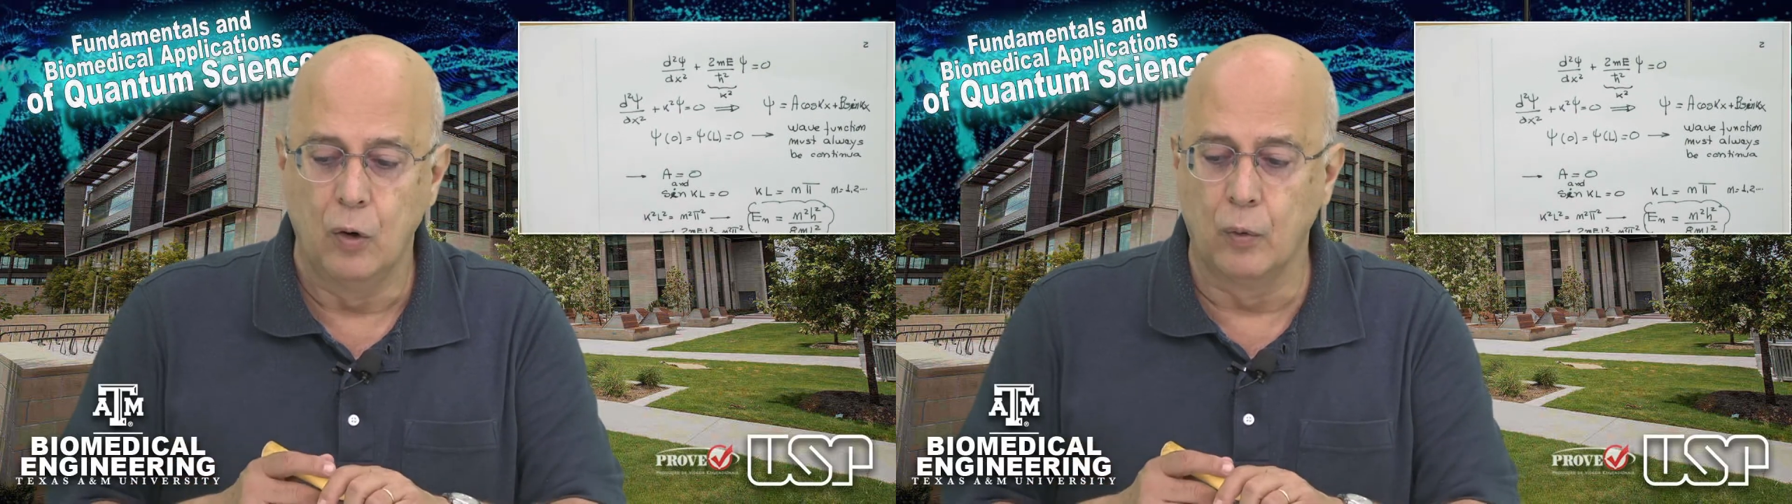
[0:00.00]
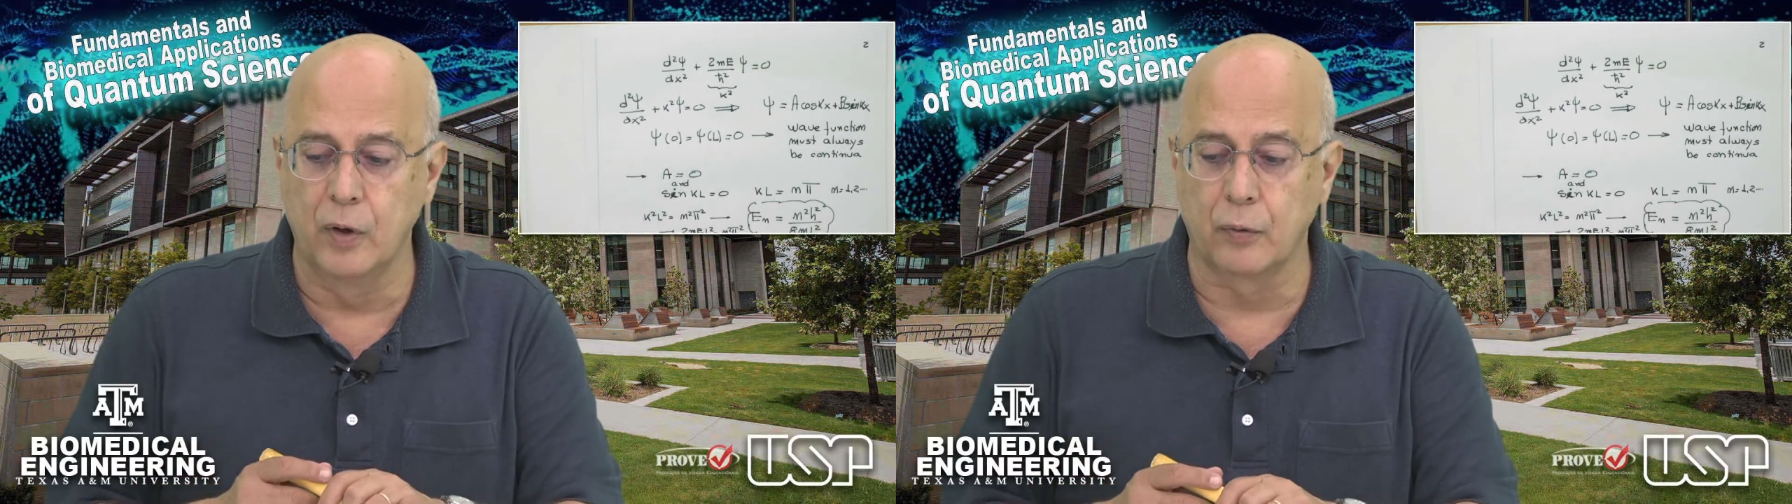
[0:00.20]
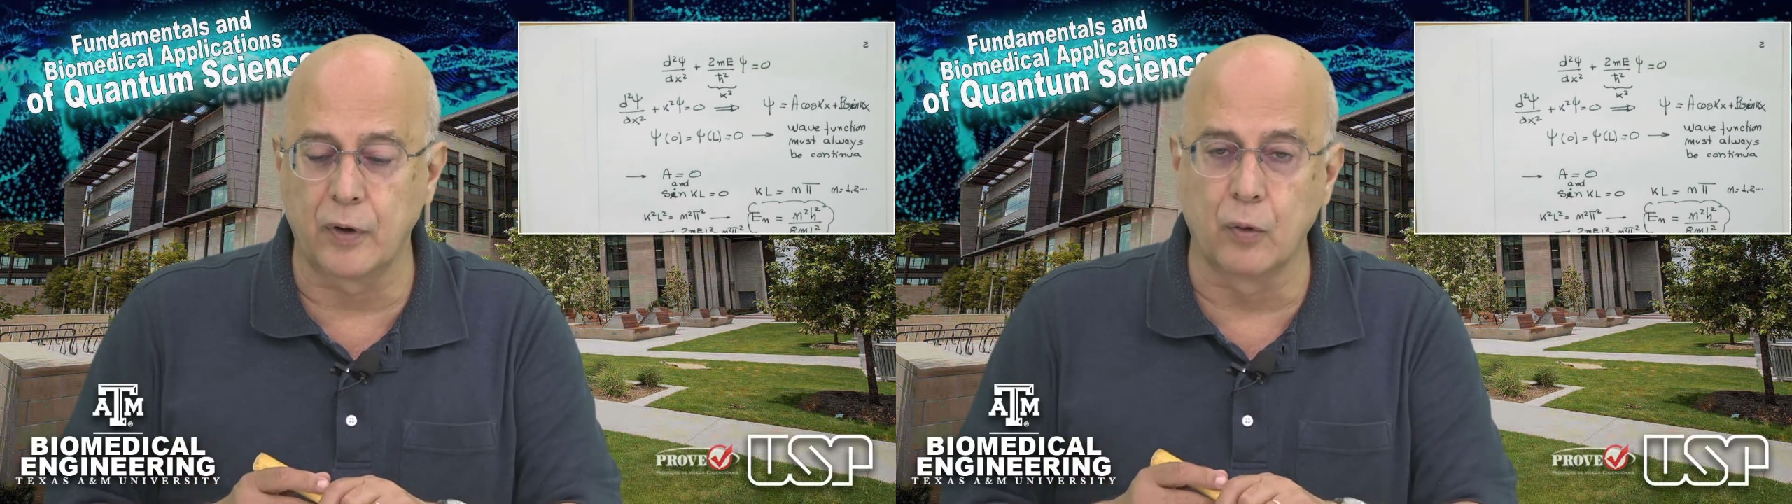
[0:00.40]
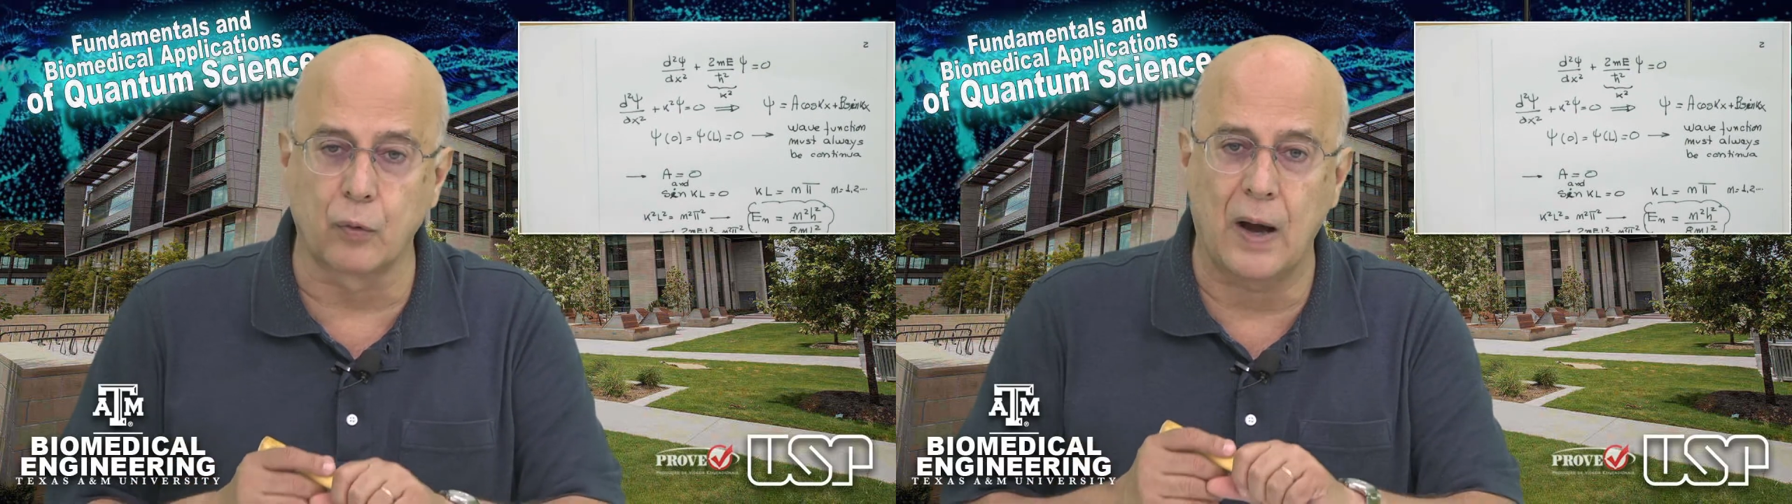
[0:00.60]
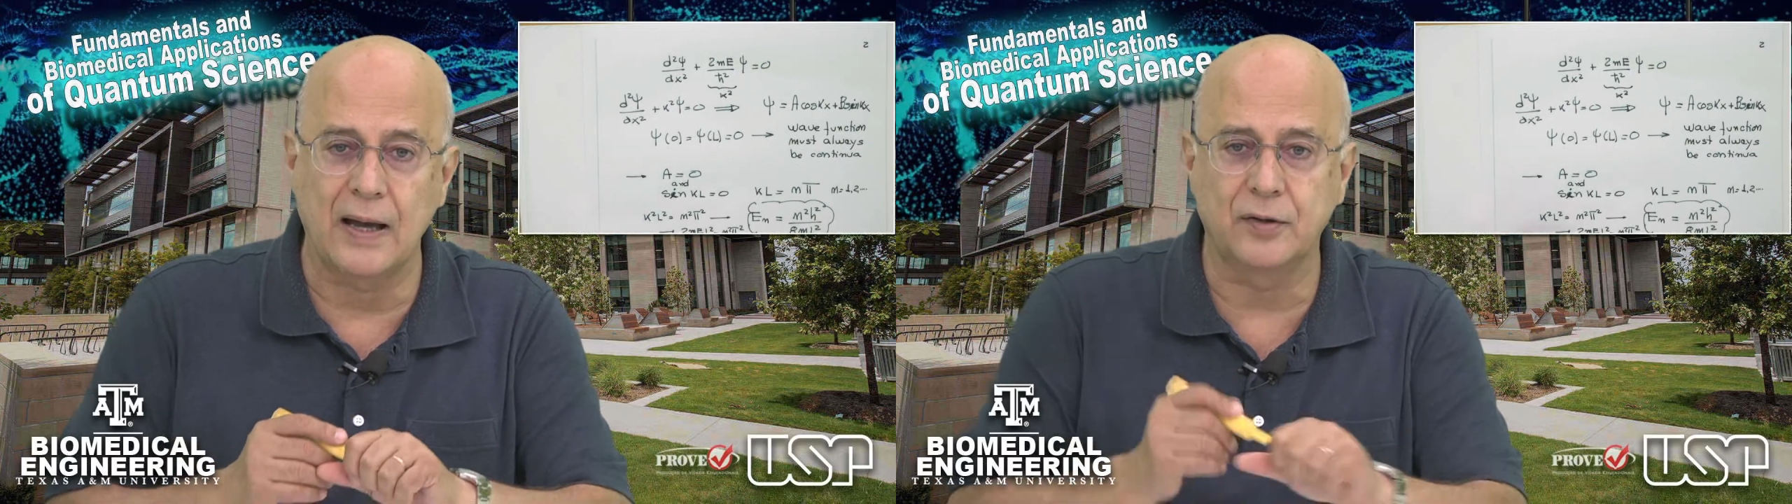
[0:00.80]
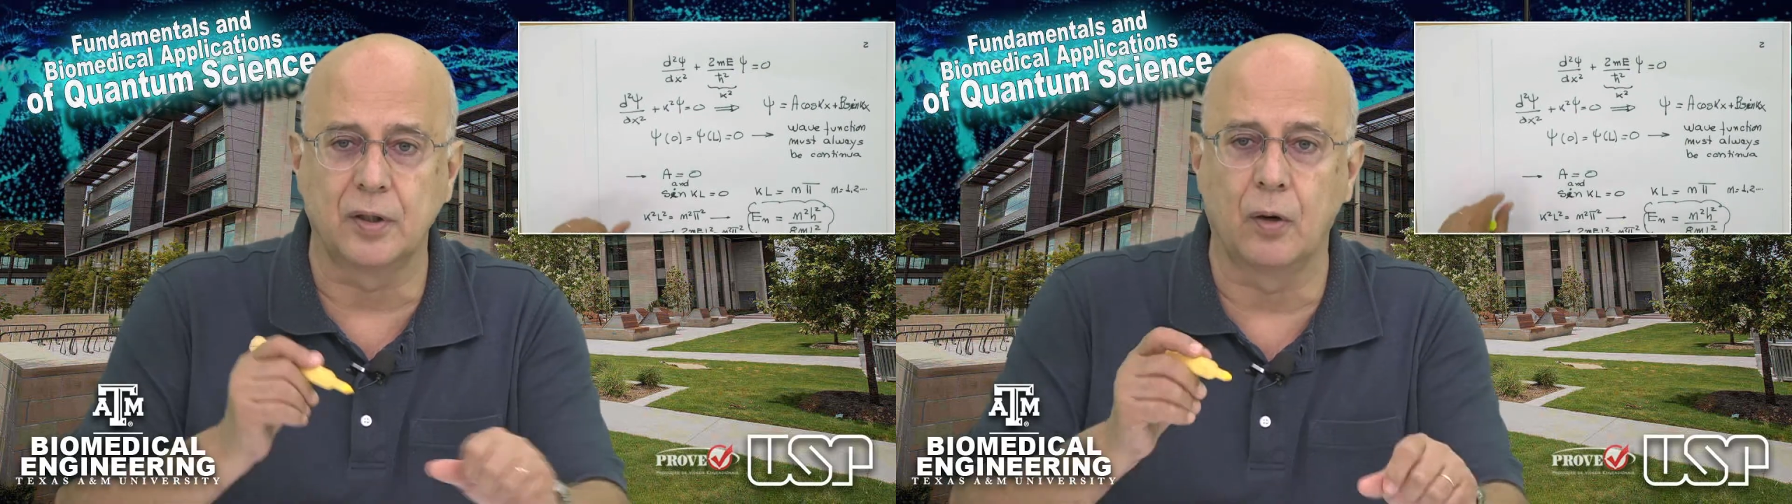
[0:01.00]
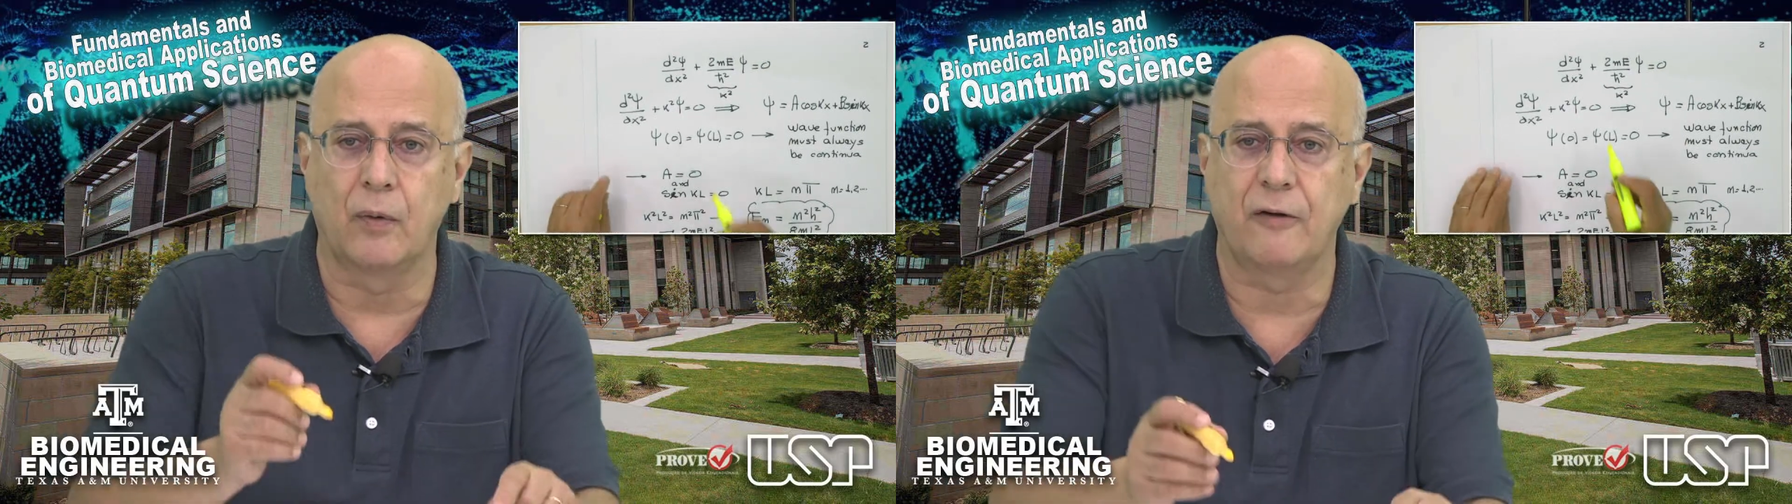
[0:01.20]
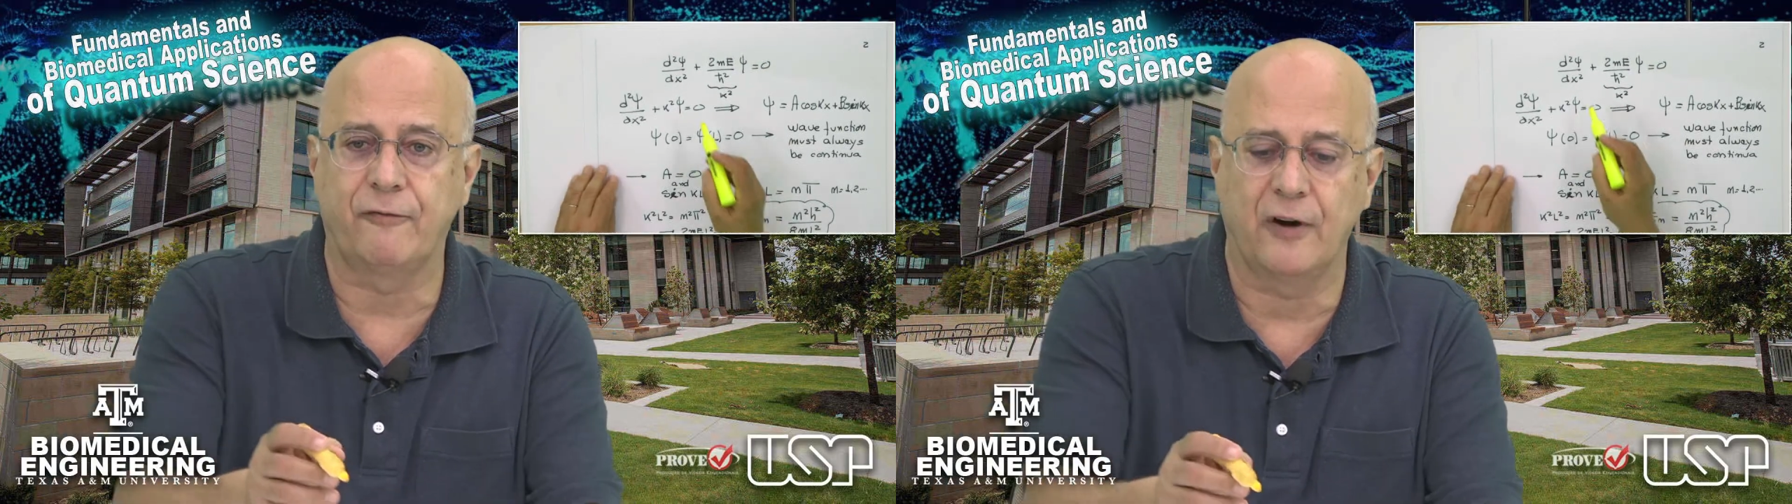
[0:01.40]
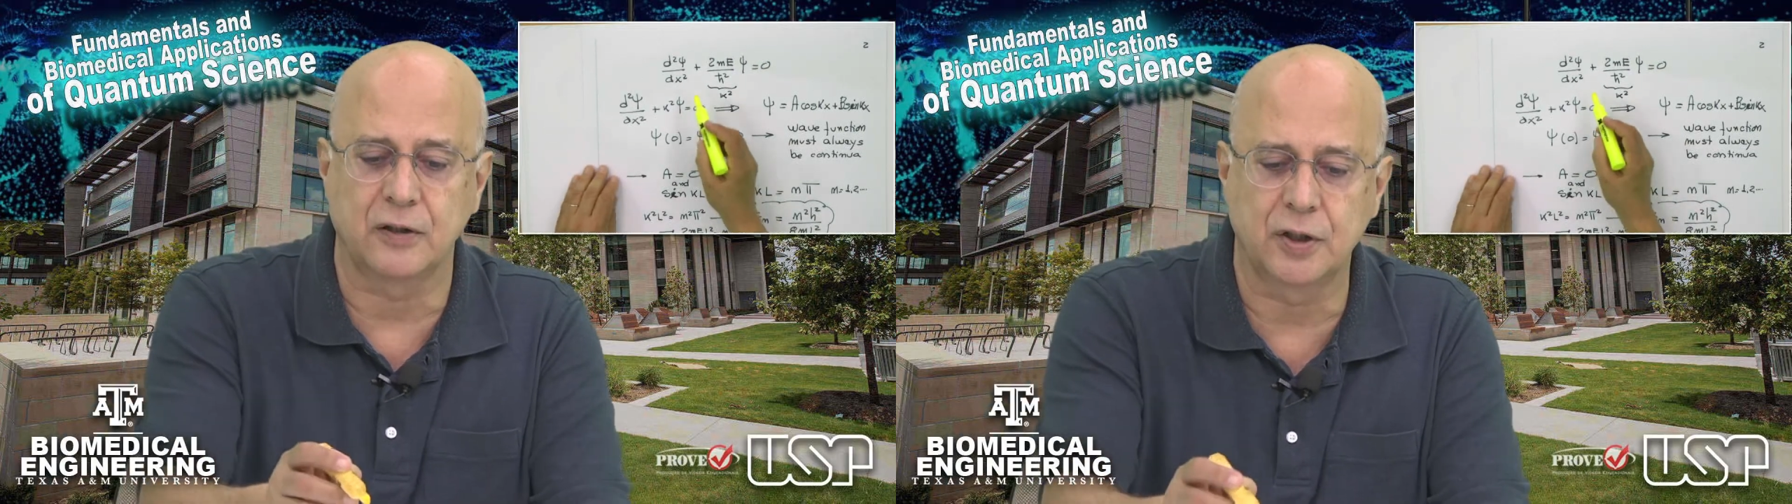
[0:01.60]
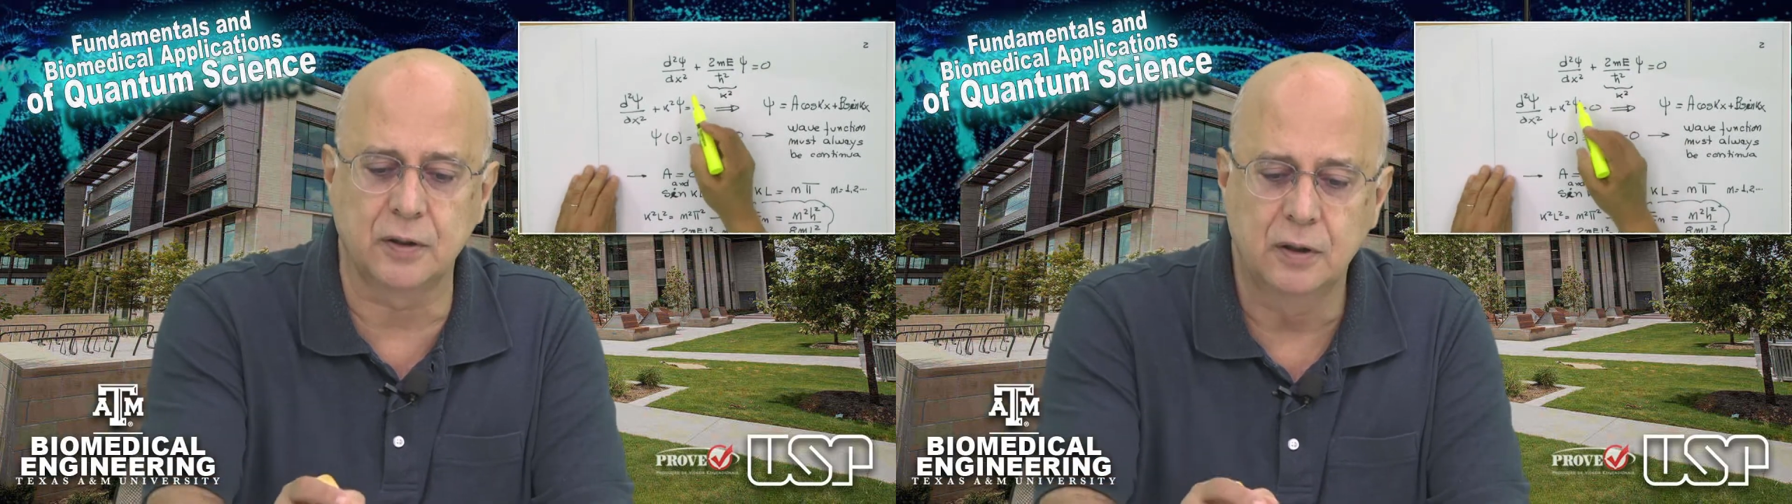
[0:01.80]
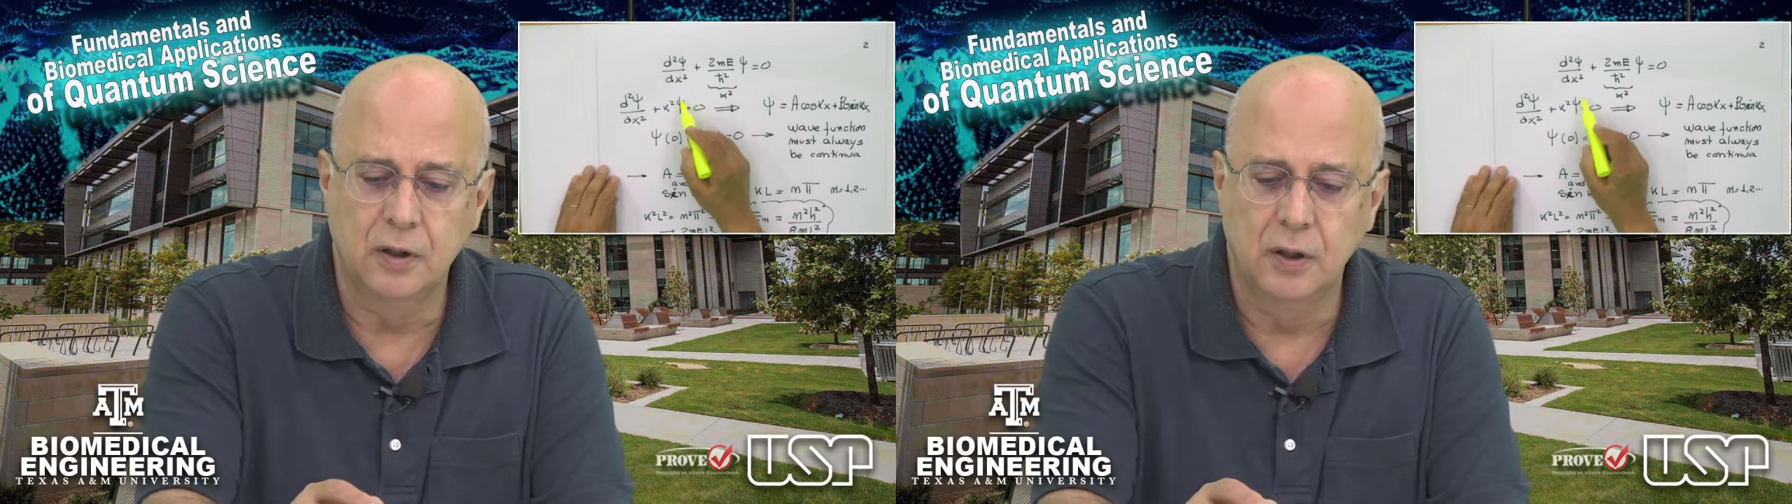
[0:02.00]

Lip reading: we rewrite the wave function,